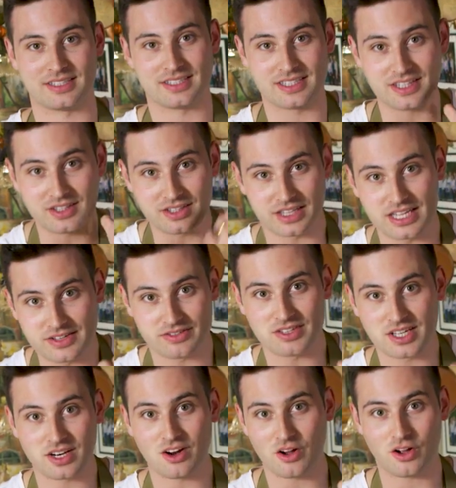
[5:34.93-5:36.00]
still leaves
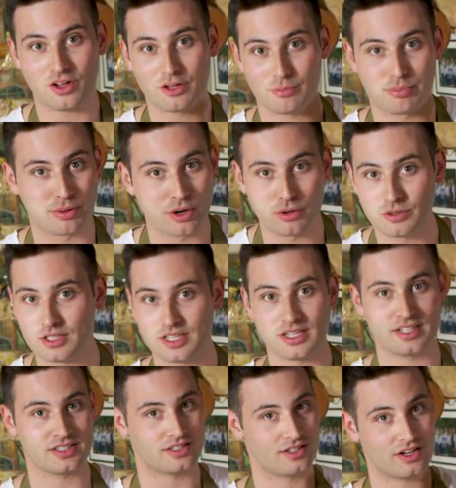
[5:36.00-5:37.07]
in all the
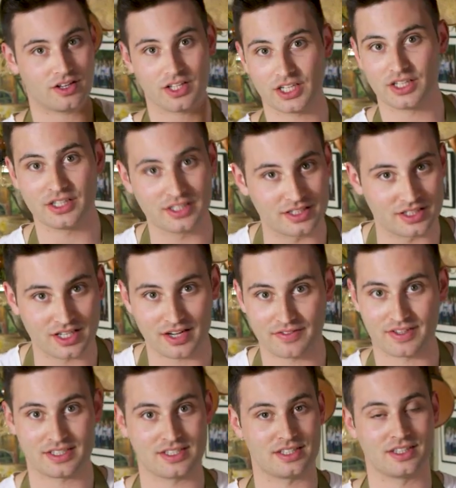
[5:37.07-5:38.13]
proteins and all the good stuff
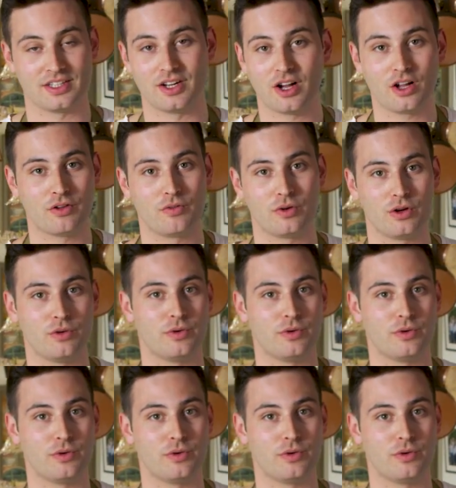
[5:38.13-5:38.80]
that's in the olive oil.